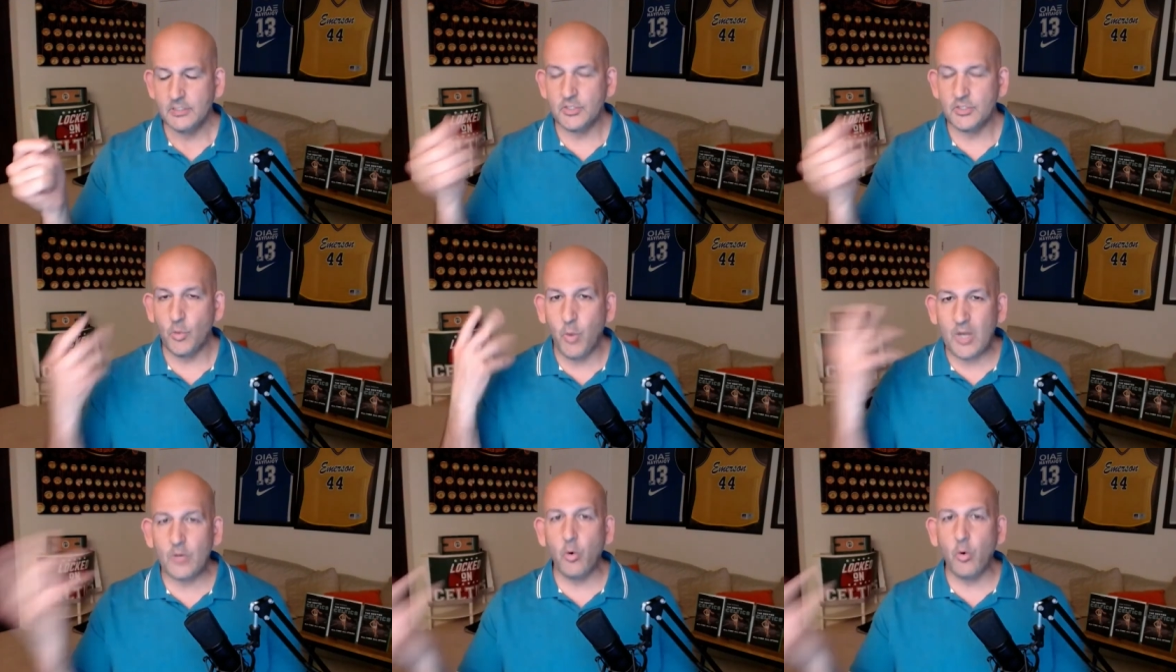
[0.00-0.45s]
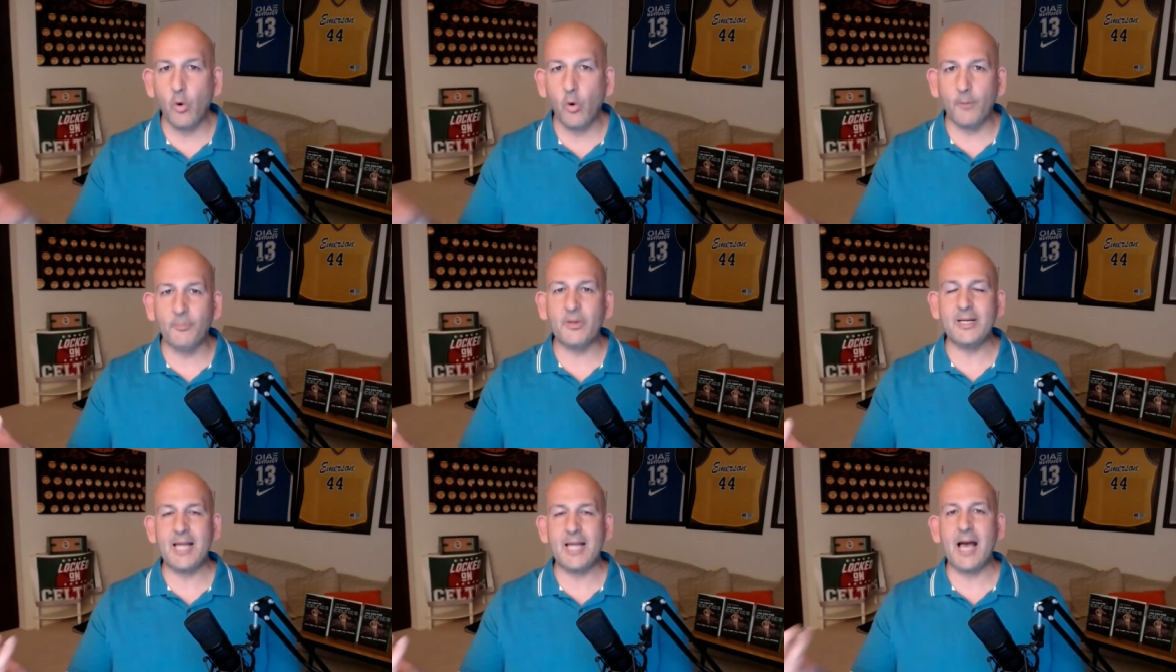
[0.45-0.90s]
So what
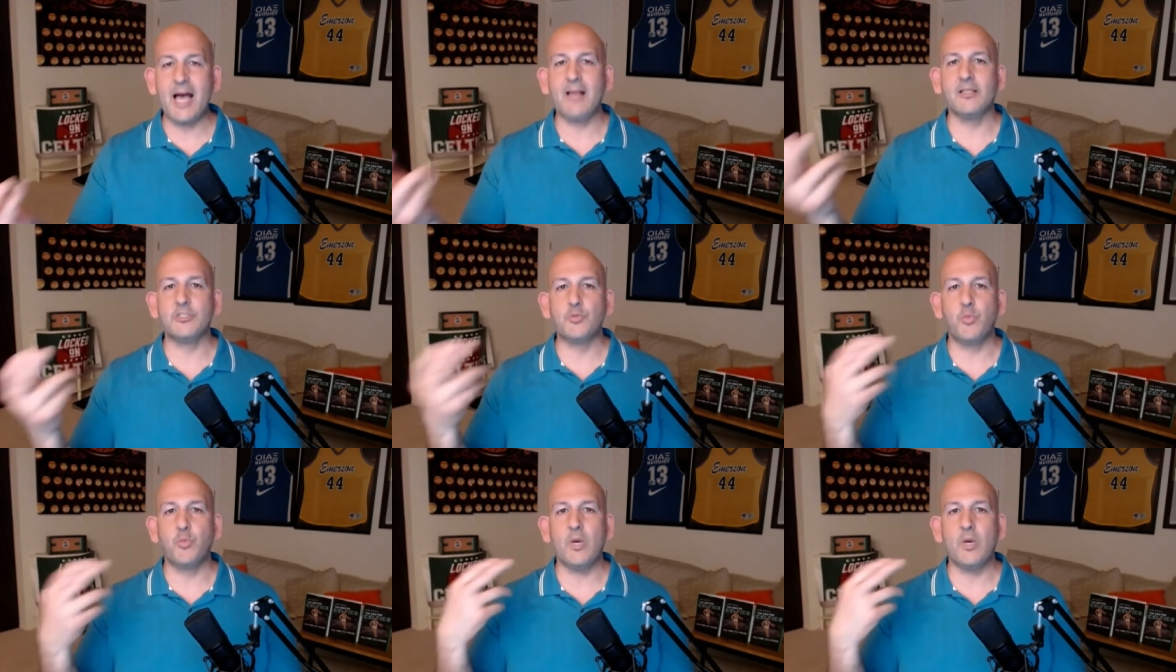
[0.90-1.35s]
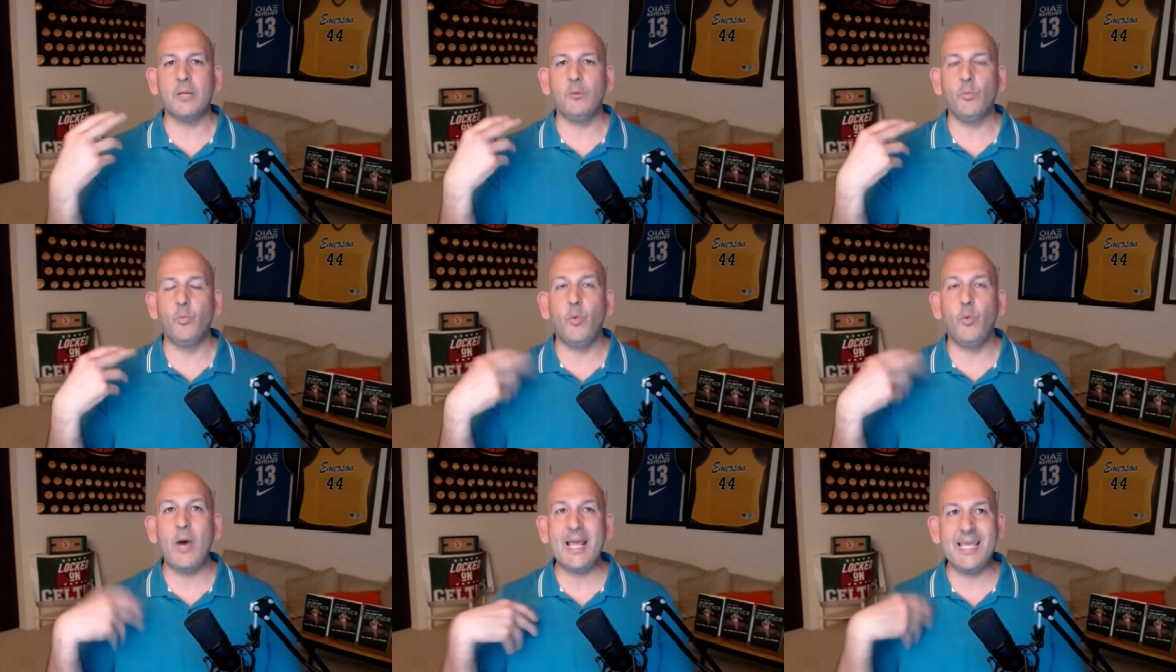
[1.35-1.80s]
corporate knowledge, what,
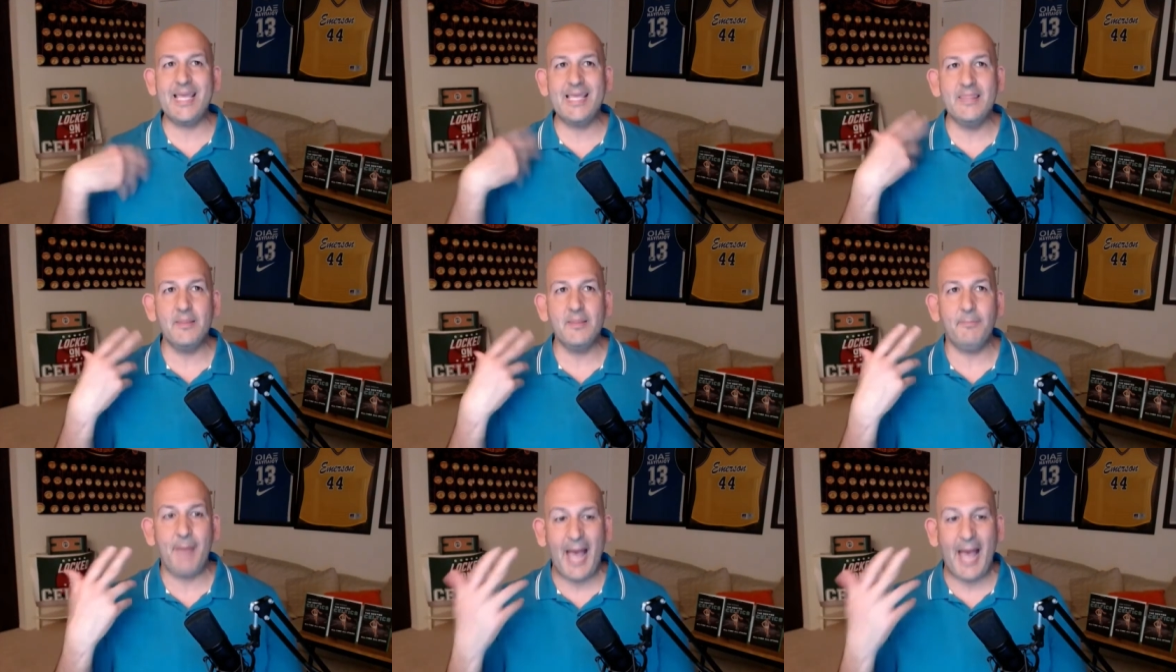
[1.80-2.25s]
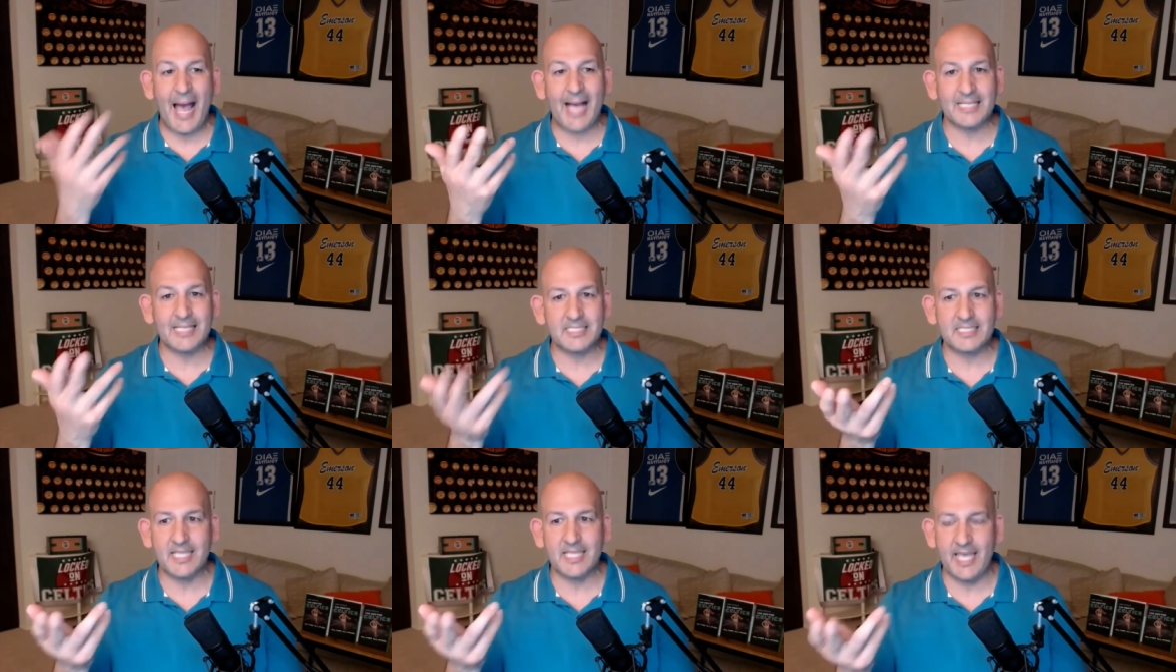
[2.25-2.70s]
what in the
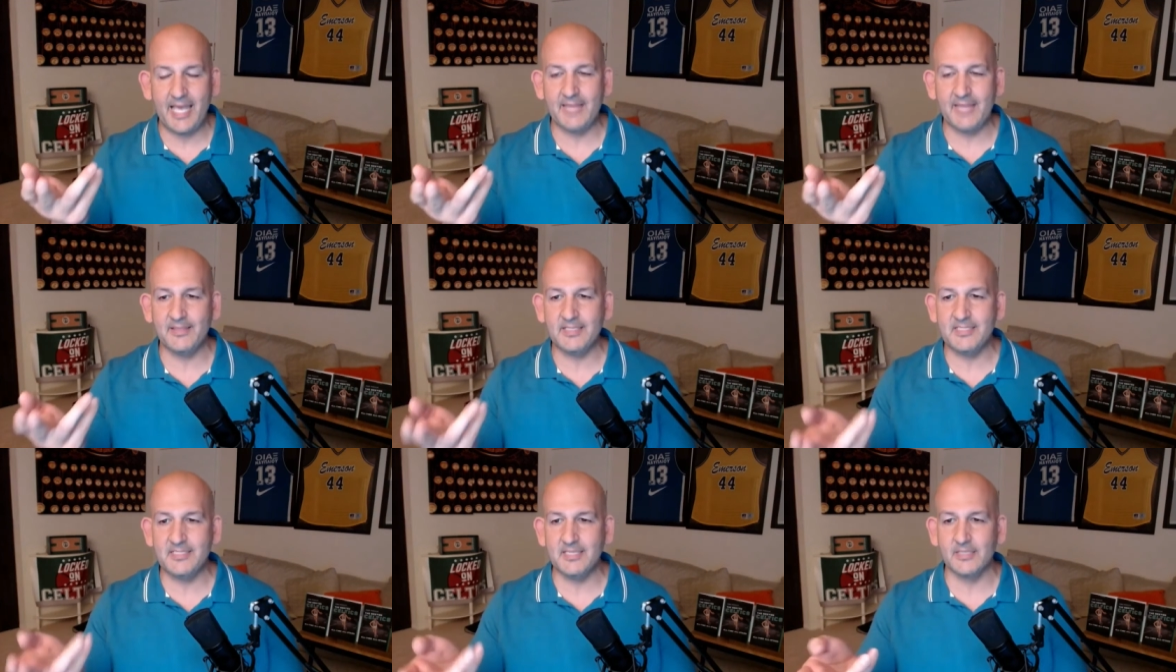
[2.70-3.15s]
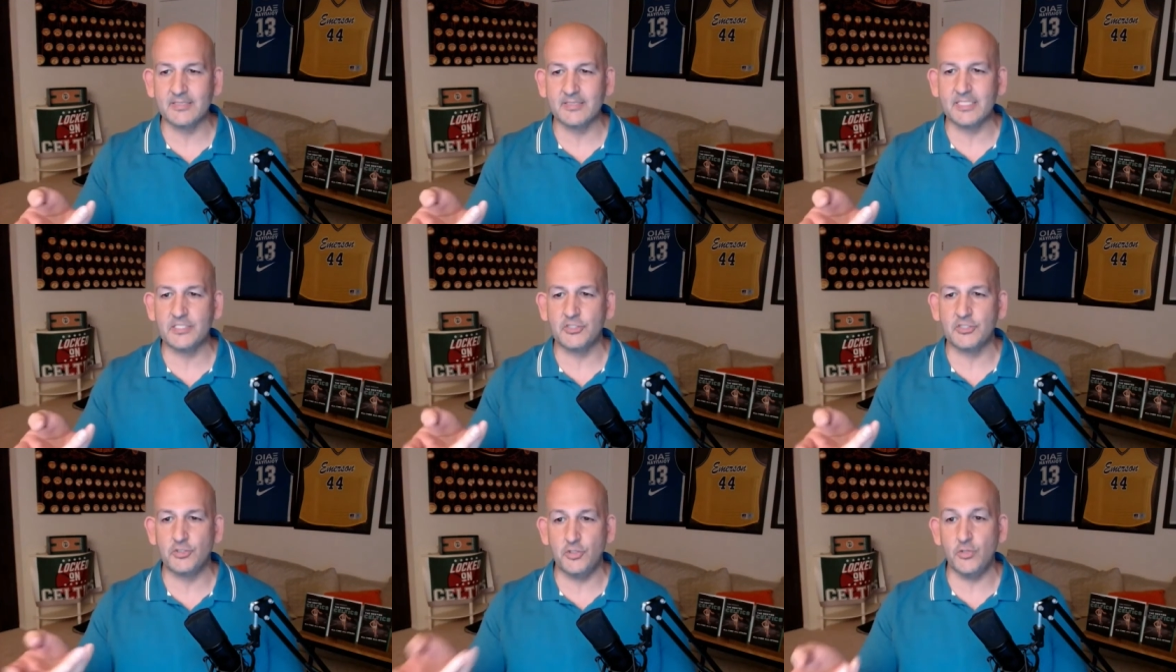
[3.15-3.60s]
past can the
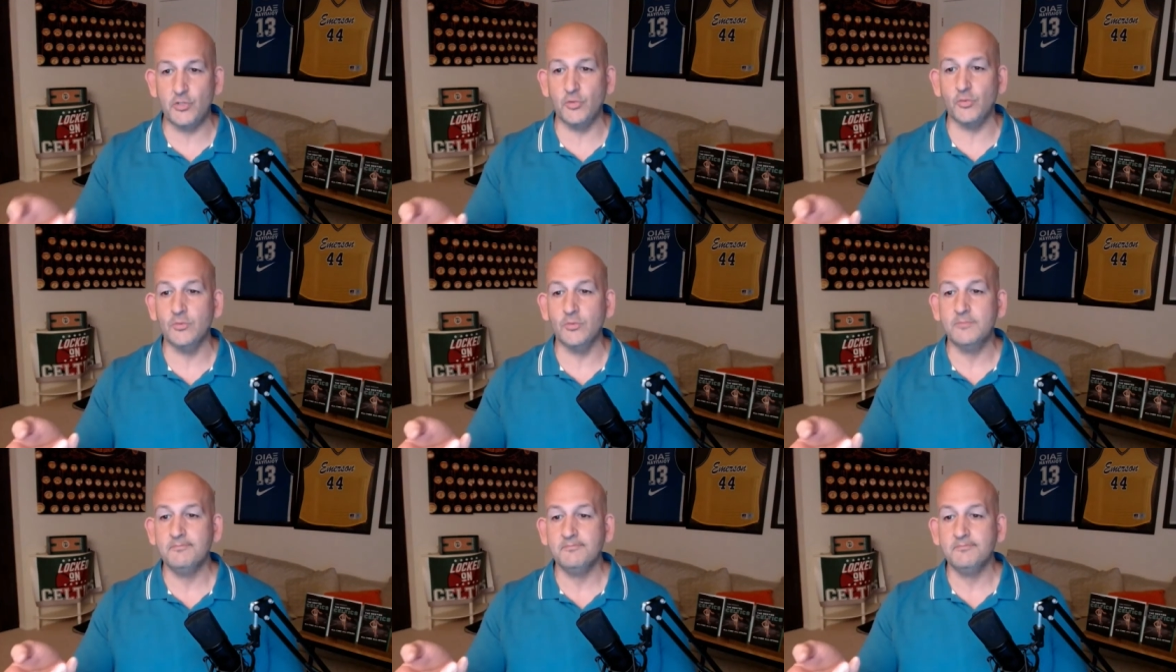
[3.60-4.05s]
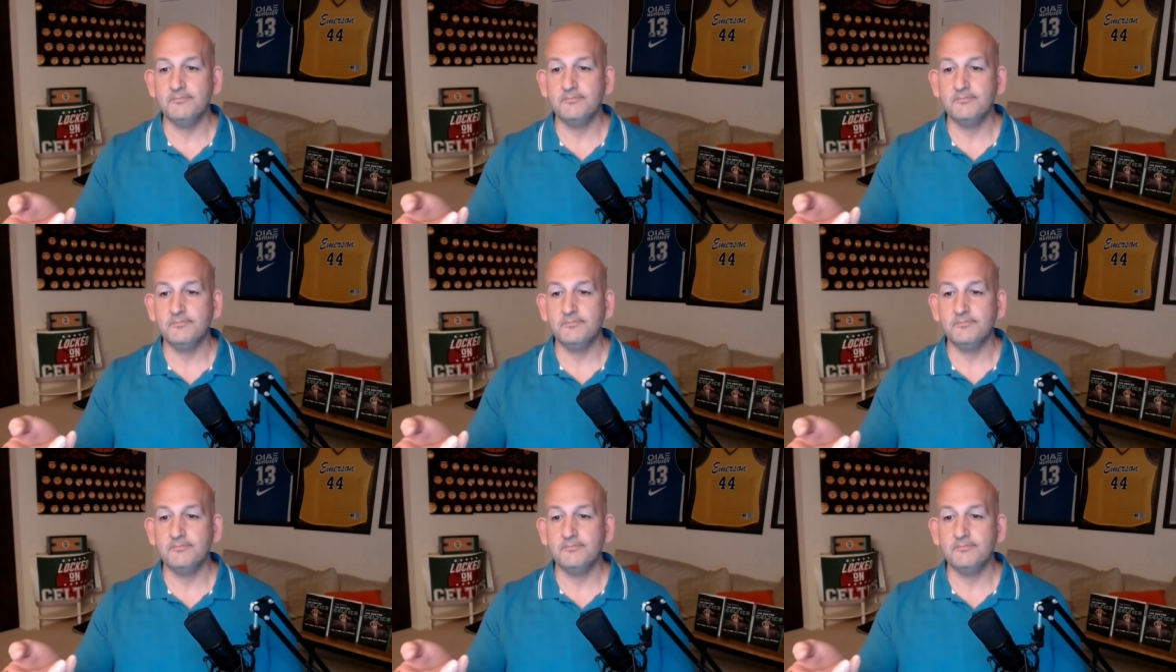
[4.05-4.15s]
Celtics do?